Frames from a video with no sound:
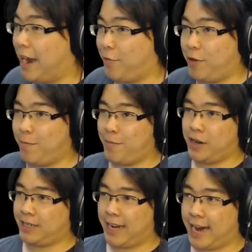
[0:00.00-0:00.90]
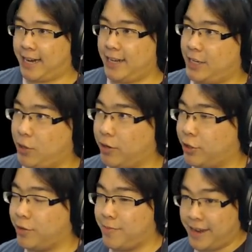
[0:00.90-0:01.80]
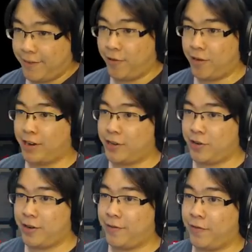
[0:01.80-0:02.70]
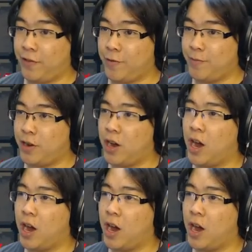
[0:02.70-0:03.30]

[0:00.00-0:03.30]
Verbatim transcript: That will most likely torture me for a good few months.